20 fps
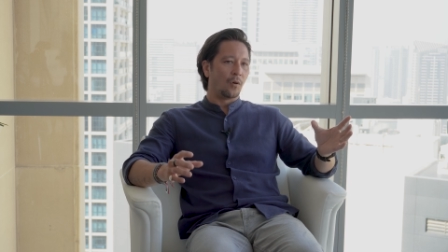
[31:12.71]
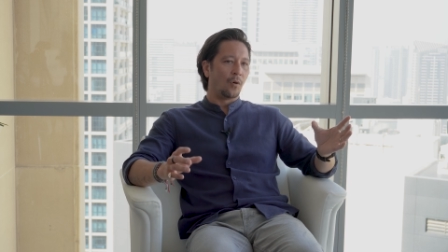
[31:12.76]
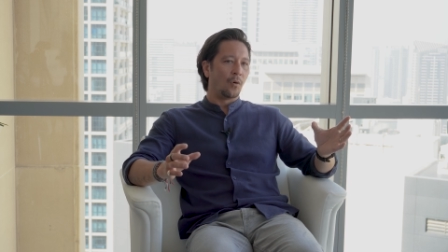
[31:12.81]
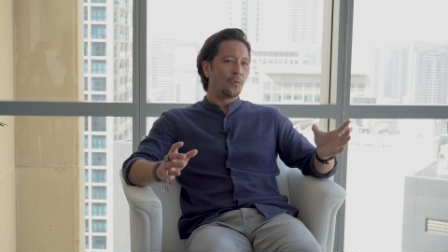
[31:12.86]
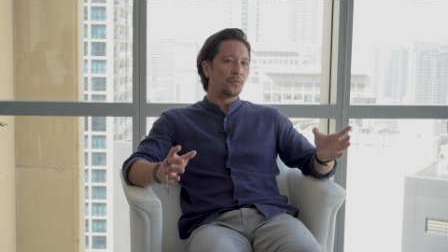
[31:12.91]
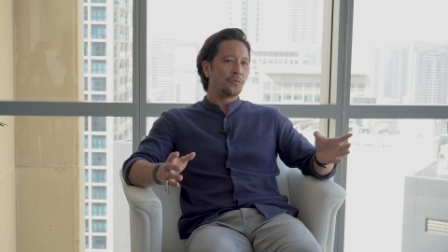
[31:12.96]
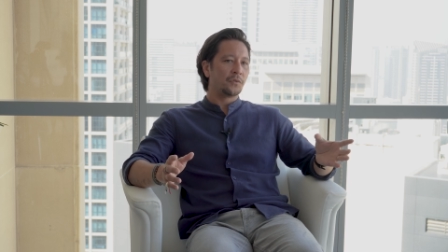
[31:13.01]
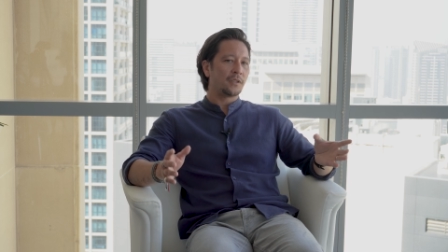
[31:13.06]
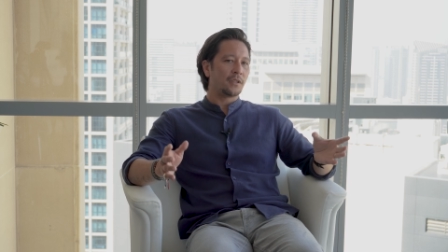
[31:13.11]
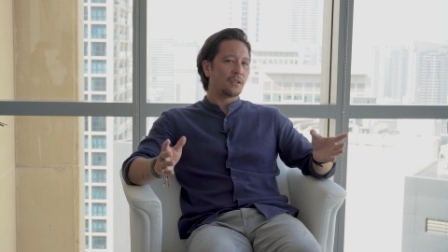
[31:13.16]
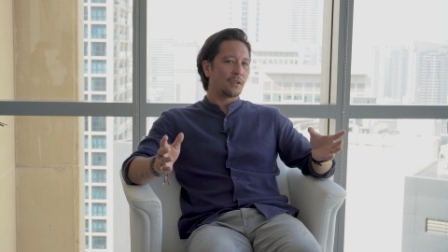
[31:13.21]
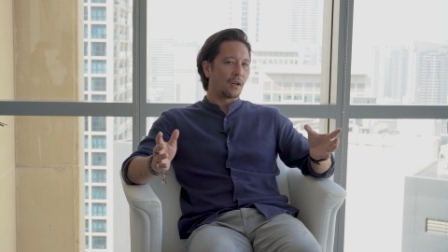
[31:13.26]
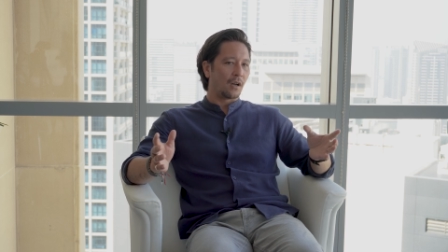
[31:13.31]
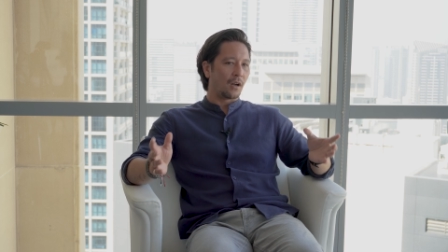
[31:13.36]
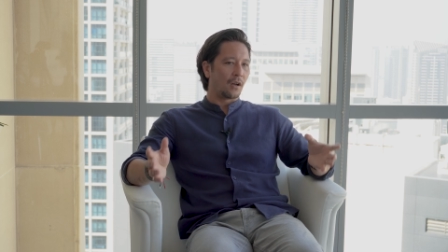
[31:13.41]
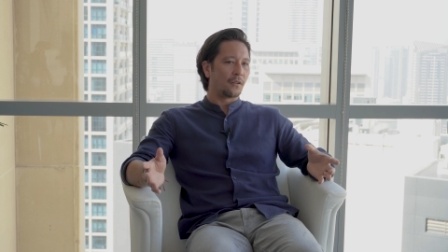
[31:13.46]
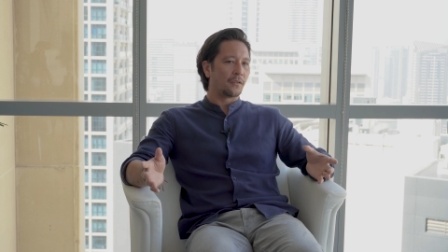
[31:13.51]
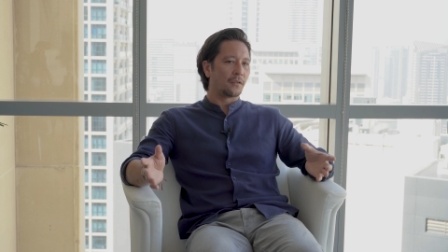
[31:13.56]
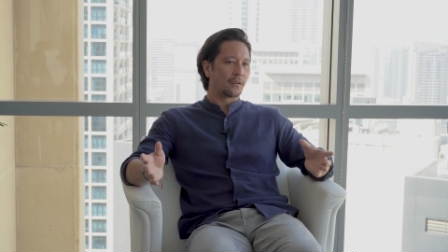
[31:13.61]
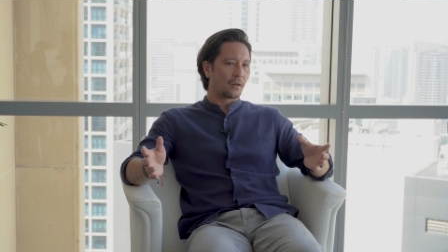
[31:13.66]
only
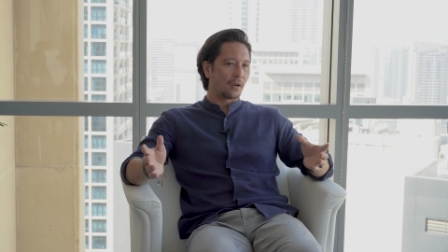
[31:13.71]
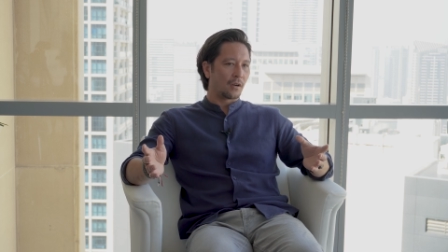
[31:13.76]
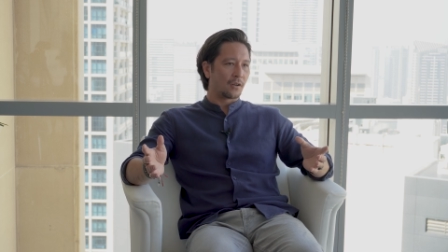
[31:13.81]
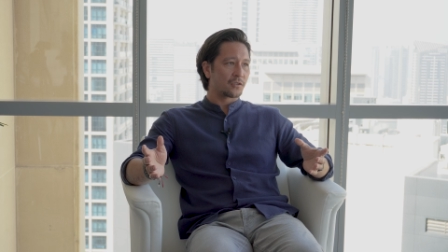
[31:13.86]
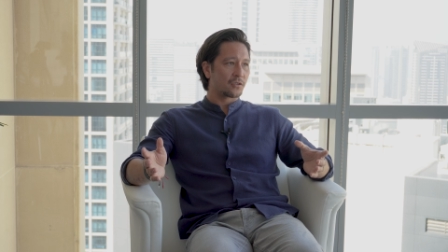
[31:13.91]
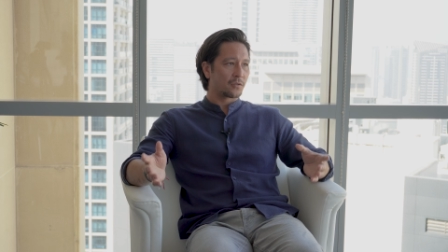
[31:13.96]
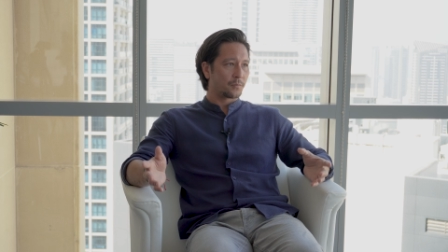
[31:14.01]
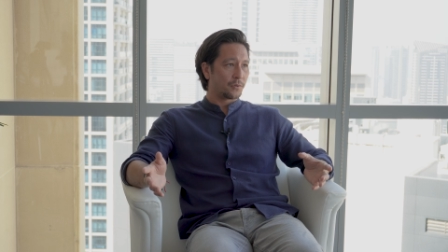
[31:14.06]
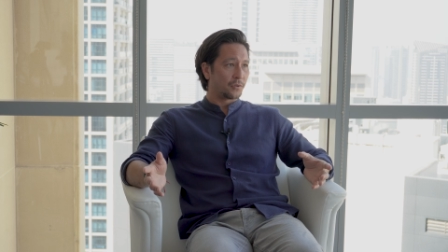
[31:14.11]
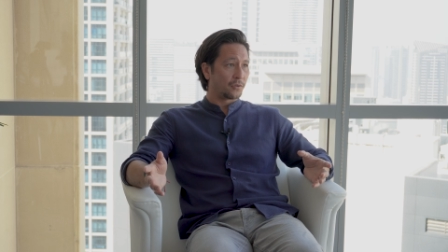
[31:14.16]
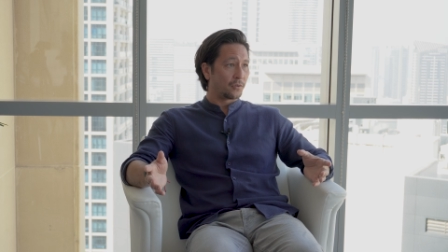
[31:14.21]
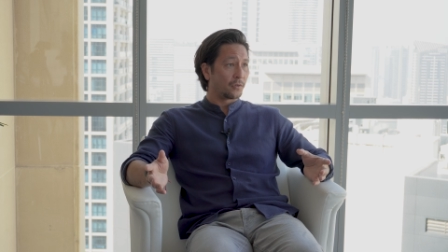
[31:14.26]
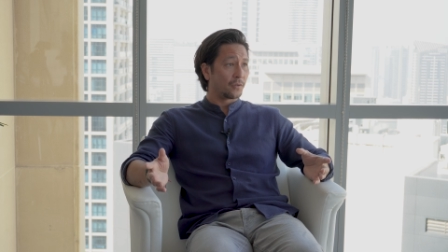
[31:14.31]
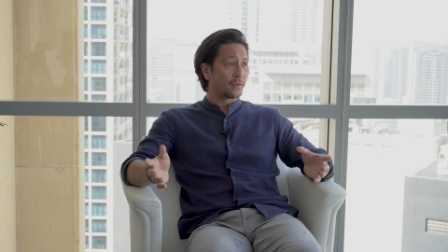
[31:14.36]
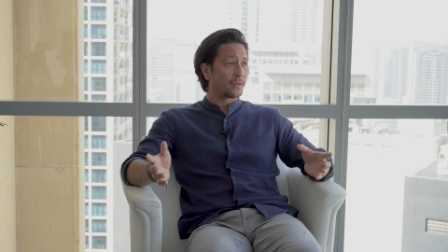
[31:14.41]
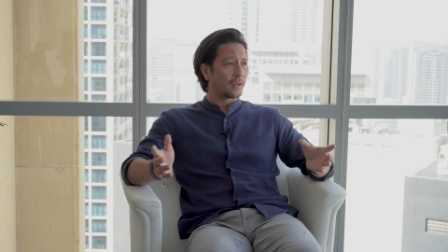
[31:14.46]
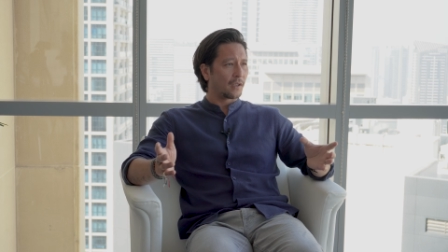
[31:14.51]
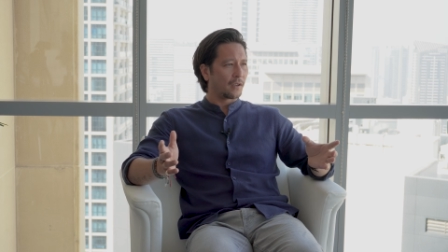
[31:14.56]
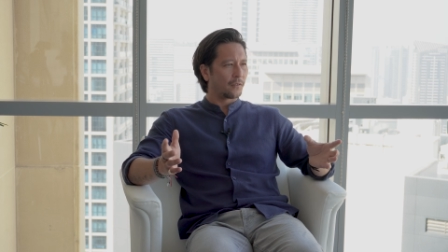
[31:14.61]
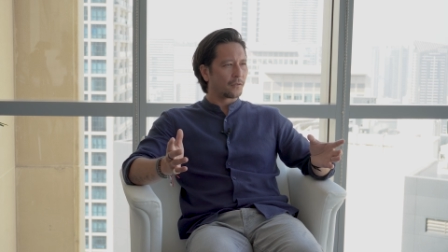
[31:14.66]
other
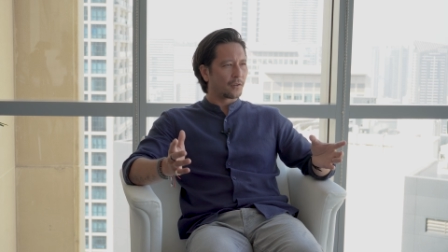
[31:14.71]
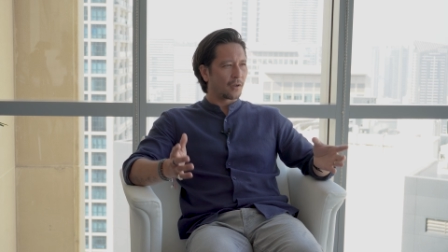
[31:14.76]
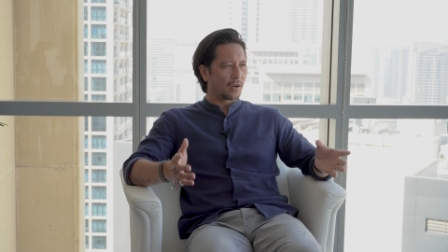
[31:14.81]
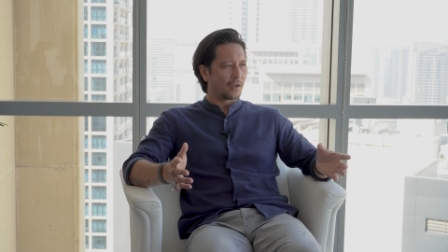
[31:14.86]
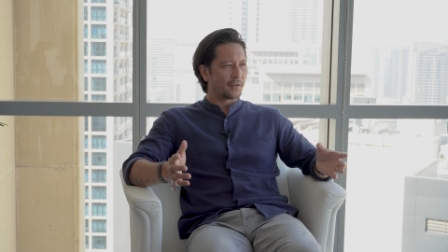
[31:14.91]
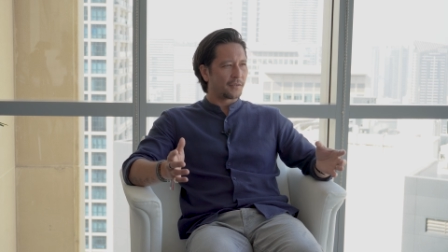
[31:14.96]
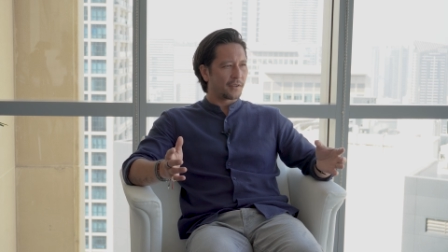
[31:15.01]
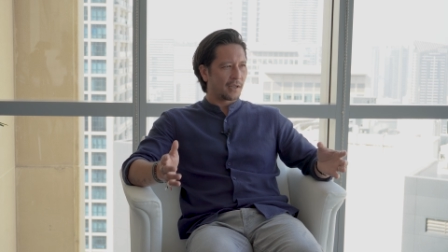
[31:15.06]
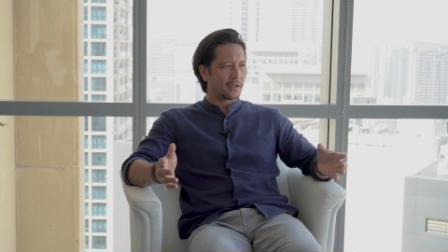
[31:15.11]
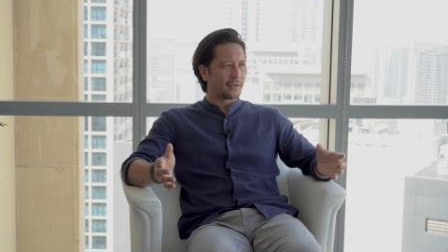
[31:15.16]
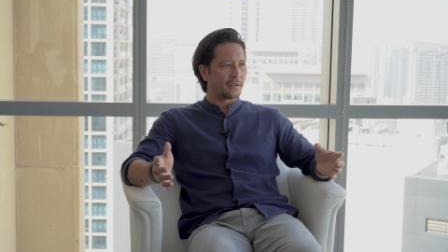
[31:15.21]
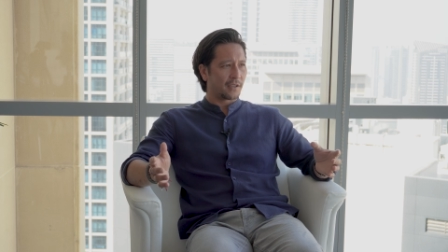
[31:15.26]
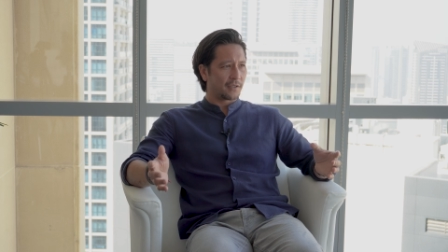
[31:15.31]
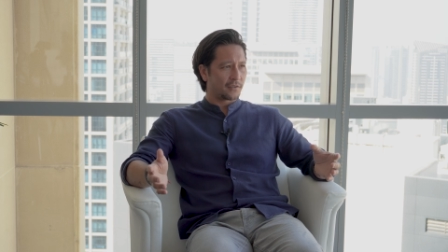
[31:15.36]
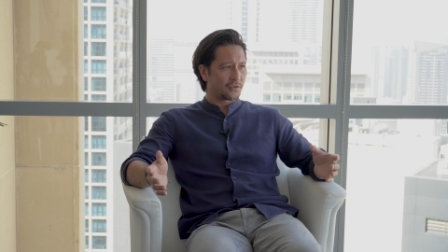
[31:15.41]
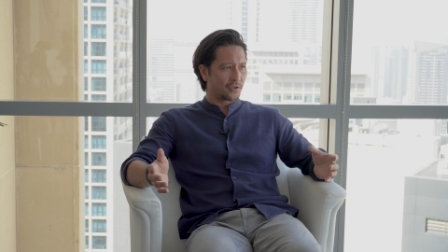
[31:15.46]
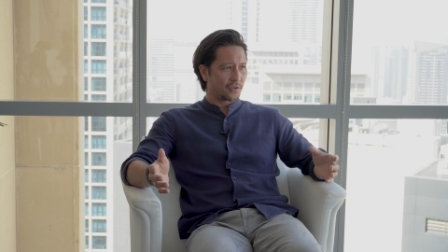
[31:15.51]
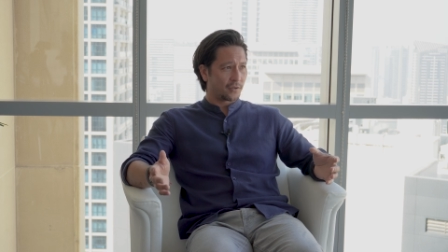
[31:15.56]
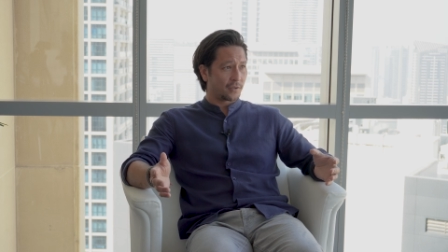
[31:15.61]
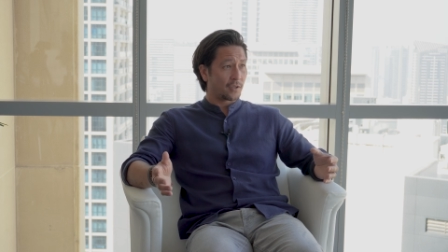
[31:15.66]
entrepreneurs that have gone down
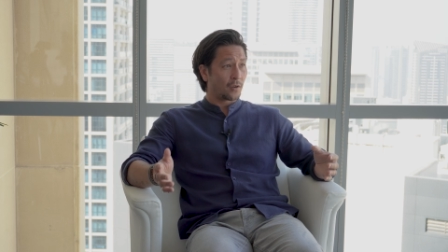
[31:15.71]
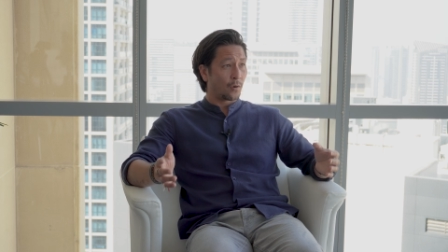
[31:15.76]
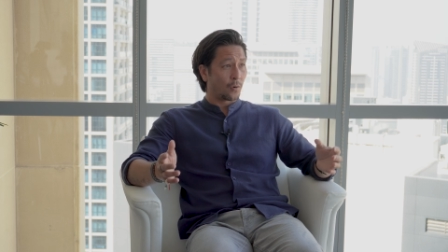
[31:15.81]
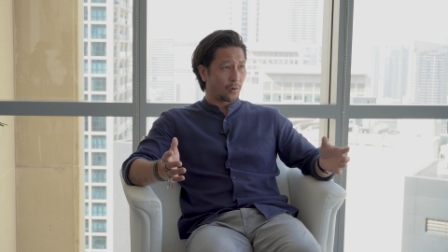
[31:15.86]
that journey yeah.